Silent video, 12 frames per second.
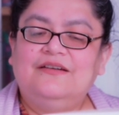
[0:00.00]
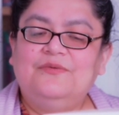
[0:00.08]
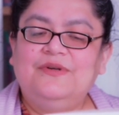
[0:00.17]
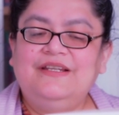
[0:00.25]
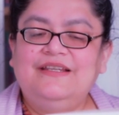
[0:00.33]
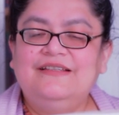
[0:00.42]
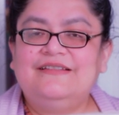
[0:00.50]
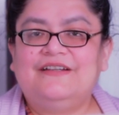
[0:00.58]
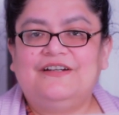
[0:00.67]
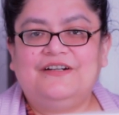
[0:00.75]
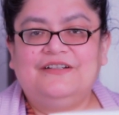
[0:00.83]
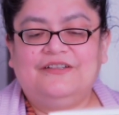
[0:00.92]
Winnie is
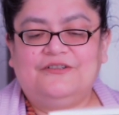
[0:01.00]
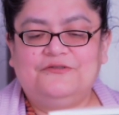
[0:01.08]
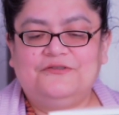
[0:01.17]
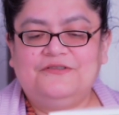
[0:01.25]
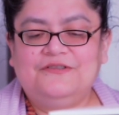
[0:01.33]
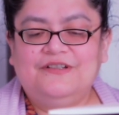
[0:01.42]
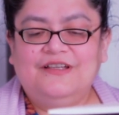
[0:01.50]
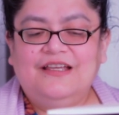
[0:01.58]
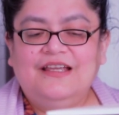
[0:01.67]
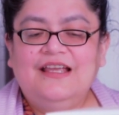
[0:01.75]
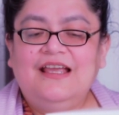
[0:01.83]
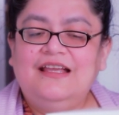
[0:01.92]
her turtle.
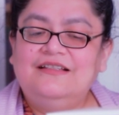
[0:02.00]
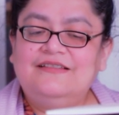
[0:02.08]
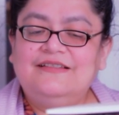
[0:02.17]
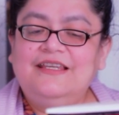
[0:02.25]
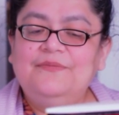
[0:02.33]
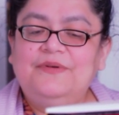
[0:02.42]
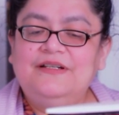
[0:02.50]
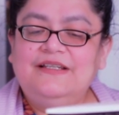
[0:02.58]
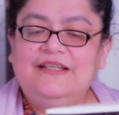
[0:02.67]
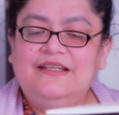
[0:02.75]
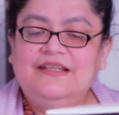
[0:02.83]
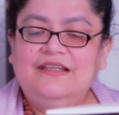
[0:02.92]
And Skipper
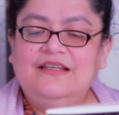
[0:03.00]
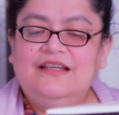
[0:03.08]
D,